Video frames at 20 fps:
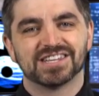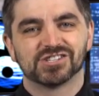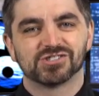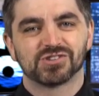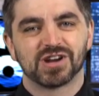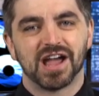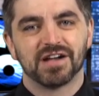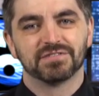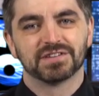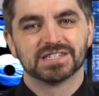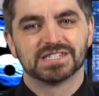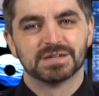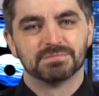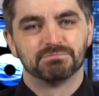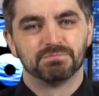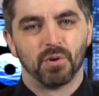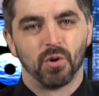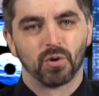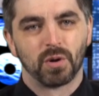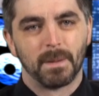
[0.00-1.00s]
is traveling to
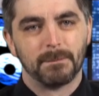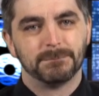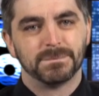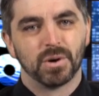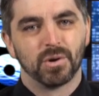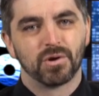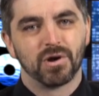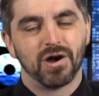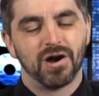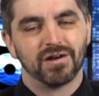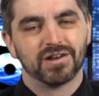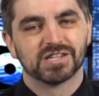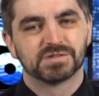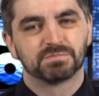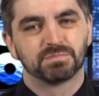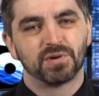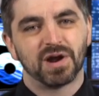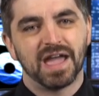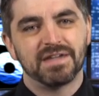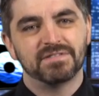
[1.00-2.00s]
Bora Bora on his
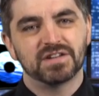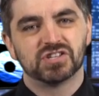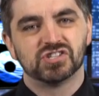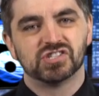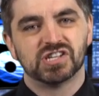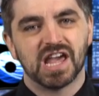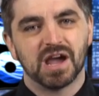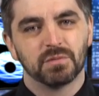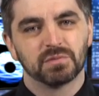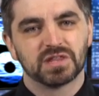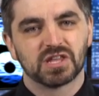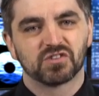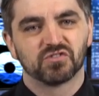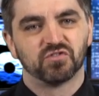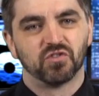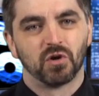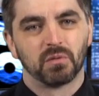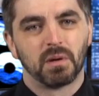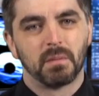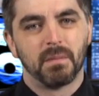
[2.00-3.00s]
private jet with his
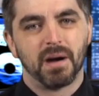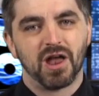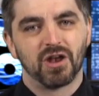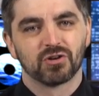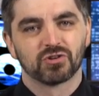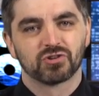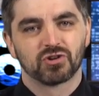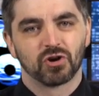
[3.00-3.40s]
former model